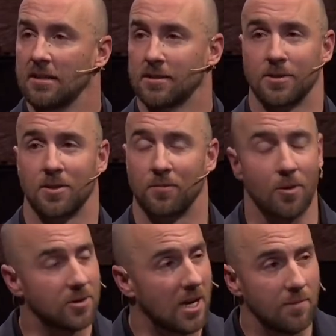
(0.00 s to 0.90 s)
This is the
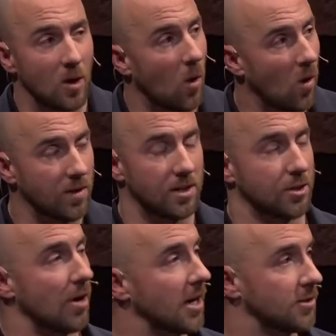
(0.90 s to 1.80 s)
first time that all the
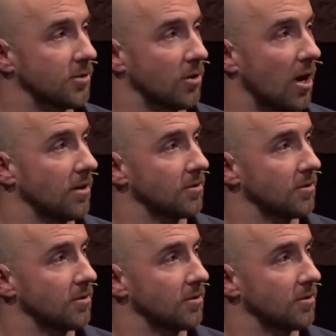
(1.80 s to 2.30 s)
distractions are gone.